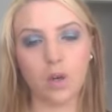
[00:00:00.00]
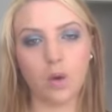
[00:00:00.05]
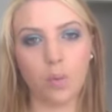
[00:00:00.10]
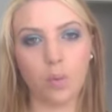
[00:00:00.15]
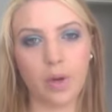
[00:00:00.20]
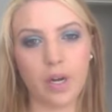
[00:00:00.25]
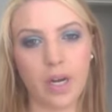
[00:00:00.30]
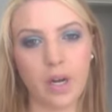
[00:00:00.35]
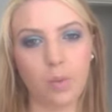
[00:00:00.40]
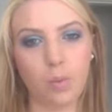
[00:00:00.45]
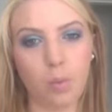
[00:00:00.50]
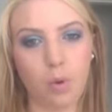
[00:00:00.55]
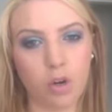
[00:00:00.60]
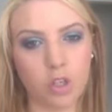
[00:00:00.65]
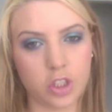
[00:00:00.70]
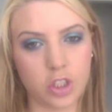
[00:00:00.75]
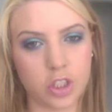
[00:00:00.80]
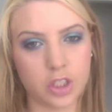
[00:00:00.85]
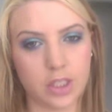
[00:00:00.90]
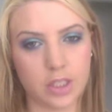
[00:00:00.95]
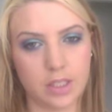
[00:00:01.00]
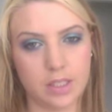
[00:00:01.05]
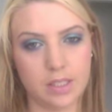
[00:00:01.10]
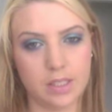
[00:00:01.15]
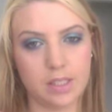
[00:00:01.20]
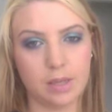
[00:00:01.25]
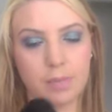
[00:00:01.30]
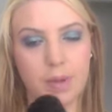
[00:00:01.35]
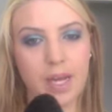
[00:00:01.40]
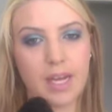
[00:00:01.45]
When I washed it,
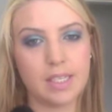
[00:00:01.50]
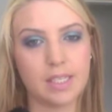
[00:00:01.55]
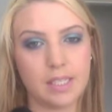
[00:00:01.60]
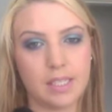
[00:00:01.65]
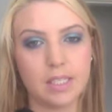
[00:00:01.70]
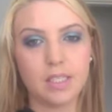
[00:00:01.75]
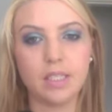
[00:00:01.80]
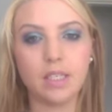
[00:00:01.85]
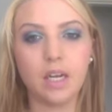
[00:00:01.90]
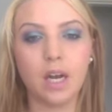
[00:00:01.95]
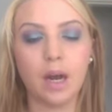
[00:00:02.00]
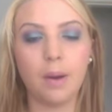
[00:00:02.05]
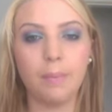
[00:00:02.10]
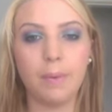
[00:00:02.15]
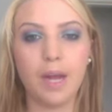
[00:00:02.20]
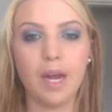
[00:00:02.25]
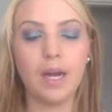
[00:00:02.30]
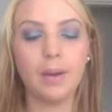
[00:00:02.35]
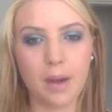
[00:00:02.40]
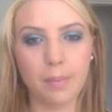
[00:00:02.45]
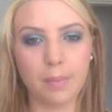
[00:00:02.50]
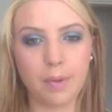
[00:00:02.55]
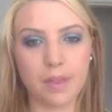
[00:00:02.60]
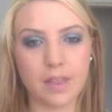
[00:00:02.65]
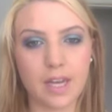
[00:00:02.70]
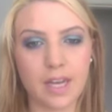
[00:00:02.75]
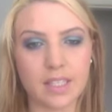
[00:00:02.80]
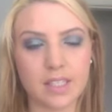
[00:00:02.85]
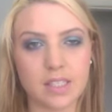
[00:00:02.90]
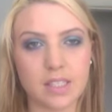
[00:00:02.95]
some hairs did come out, but
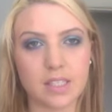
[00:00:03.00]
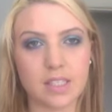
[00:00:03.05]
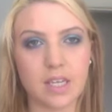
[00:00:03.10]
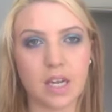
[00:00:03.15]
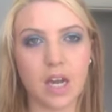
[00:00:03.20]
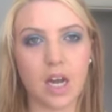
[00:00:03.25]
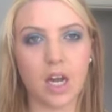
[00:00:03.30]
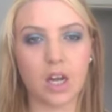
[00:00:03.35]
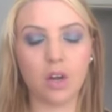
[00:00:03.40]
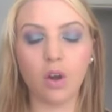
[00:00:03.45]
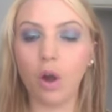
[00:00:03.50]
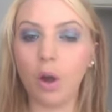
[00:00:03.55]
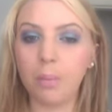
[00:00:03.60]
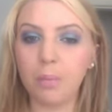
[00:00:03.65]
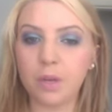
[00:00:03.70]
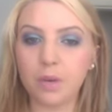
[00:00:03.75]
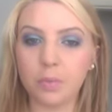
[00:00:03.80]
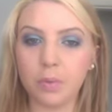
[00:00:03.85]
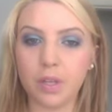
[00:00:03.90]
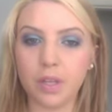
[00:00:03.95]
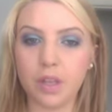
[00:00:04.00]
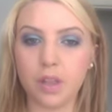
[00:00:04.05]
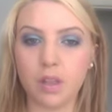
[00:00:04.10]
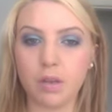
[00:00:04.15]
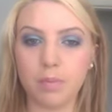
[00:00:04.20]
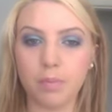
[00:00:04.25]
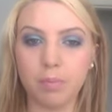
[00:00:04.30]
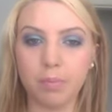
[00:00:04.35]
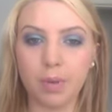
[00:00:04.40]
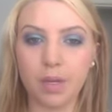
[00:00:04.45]
that's common
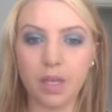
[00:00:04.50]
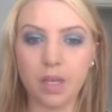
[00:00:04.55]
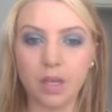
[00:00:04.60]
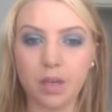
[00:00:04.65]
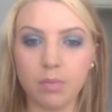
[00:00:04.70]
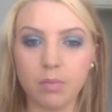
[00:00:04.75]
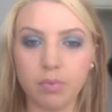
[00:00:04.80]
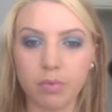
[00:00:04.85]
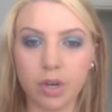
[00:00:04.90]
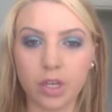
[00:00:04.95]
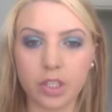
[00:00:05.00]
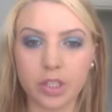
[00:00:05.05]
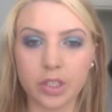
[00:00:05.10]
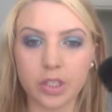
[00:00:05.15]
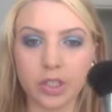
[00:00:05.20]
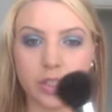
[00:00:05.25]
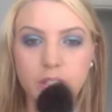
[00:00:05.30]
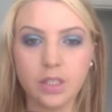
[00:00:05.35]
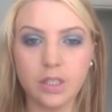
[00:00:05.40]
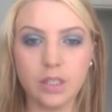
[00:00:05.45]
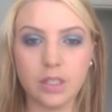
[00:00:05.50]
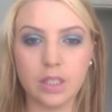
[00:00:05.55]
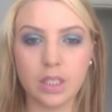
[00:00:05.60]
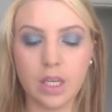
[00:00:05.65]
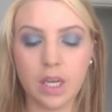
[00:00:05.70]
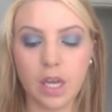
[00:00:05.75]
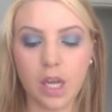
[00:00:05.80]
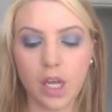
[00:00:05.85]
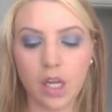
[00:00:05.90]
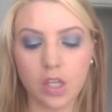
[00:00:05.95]
with big brushes.
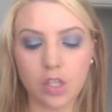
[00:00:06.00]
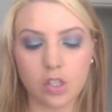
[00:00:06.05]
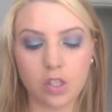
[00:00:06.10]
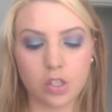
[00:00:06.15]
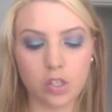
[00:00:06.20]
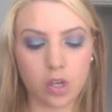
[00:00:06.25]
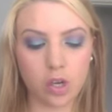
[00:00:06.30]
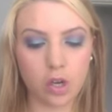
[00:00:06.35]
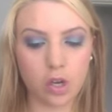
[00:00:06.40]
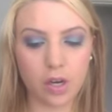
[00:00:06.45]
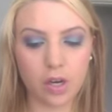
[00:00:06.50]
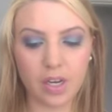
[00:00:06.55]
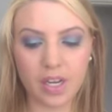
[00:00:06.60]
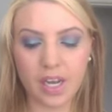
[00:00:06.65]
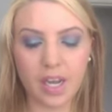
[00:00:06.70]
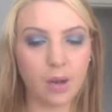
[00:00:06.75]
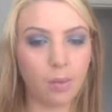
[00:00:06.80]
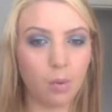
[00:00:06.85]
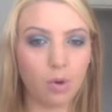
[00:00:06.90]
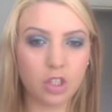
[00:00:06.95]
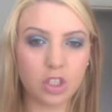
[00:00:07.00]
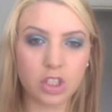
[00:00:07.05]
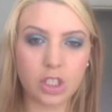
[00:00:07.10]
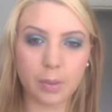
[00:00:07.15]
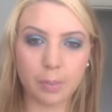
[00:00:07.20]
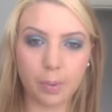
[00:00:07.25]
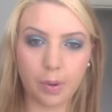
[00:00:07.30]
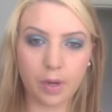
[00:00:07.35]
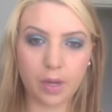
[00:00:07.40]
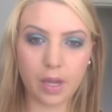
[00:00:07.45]
So yeah, washed
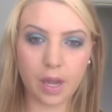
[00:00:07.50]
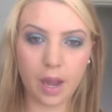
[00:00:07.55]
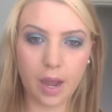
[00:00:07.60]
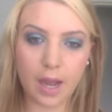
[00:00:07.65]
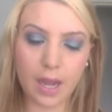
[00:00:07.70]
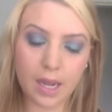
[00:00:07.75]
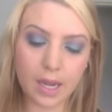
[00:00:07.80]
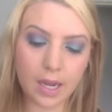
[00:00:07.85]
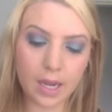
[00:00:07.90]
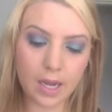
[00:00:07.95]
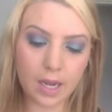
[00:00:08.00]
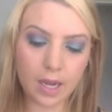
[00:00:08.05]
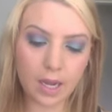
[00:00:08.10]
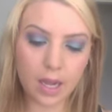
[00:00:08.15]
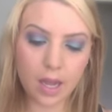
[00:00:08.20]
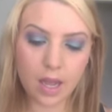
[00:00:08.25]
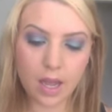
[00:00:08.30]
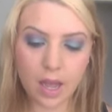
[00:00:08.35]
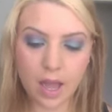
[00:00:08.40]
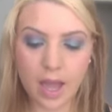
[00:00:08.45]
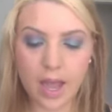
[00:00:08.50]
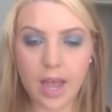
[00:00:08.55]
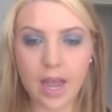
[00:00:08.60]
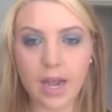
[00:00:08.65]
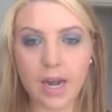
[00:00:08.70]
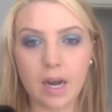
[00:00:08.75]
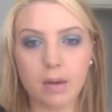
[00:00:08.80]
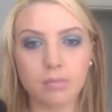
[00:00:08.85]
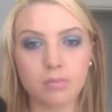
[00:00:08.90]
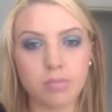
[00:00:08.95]
up okay,
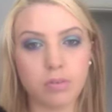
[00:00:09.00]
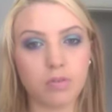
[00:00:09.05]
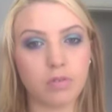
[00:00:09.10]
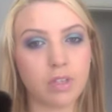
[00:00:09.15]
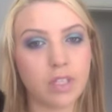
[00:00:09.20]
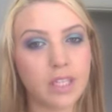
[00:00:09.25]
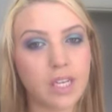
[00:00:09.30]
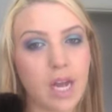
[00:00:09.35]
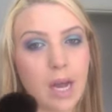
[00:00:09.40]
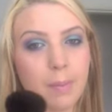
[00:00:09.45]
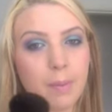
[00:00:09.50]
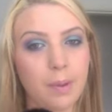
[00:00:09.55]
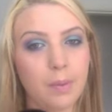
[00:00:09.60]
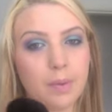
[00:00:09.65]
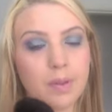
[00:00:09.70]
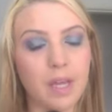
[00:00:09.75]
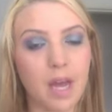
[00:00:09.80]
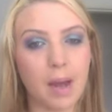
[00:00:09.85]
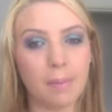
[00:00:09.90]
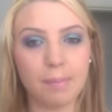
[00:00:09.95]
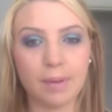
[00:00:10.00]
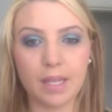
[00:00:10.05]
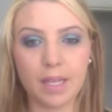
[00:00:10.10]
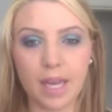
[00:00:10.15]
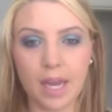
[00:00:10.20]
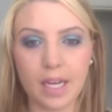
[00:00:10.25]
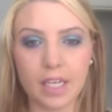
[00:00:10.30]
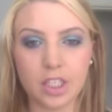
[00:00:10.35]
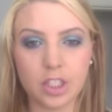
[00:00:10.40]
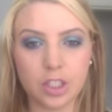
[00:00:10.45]
and I'm really happy with the
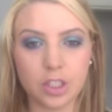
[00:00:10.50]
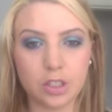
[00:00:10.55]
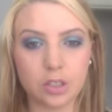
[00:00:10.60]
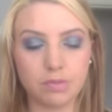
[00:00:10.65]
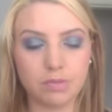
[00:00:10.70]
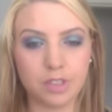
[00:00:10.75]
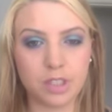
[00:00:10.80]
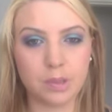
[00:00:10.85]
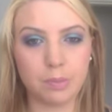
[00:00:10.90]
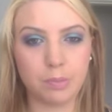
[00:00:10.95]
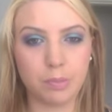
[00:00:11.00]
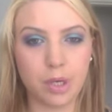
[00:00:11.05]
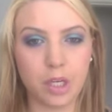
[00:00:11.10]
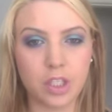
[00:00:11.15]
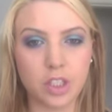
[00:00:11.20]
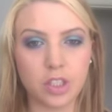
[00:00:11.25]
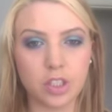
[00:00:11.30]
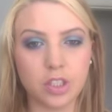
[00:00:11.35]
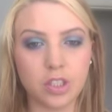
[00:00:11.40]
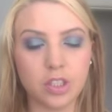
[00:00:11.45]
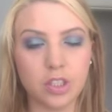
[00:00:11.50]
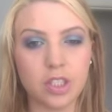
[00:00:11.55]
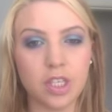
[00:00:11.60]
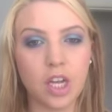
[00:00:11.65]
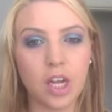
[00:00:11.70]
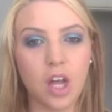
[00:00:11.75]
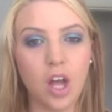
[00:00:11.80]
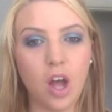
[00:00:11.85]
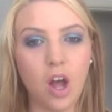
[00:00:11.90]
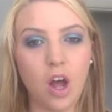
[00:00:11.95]
application of this brush because
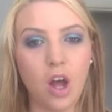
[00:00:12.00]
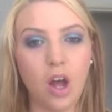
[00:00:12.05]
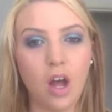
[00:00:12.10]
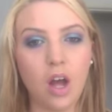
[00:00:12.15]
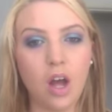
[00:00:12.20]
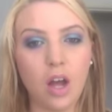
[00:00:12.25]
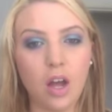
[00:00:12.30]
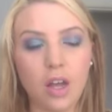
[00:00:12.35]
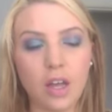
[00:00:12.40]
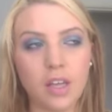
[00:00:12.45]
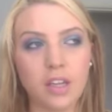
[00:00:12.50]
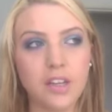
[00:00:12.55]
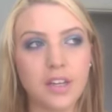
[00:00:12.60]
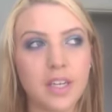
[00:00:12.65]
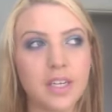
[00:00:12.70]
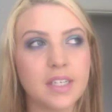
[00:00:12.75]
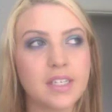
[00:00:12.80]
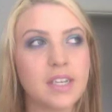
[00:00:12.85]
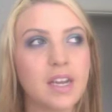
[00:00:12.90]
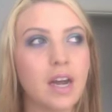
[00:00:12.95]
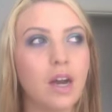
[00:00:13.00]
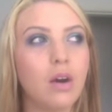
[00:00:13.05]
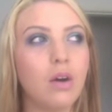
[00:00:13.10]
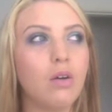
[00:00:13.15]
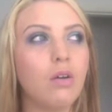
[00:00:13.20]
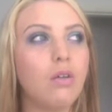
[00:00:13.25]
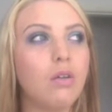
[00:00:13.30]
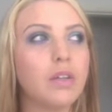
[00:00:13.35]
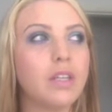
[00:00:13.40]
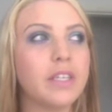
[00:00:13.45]
you can
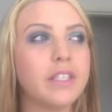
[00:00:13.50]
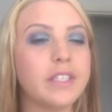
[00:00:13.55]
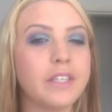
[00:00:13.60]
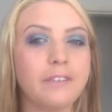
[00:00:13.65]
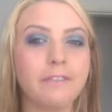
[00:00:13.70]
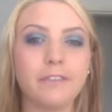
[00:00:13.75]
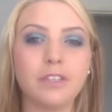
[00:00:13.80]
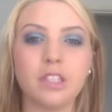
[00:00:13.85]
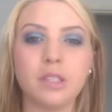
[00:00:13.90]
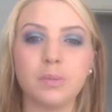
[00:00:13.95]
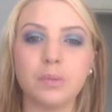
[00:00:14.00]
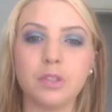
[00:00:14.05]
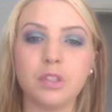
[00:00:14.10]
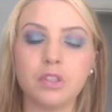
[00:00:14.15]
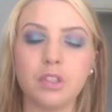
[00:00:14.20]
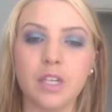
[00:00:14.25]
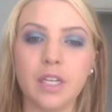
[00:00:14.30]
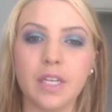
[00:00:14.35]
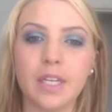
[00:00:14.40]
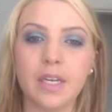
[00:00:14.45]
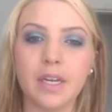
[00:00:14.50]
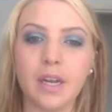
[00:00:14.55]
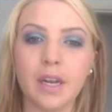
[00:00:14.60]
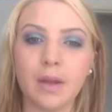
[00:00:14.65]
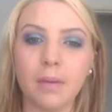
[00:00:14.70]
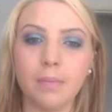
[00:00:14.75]
tell the difference between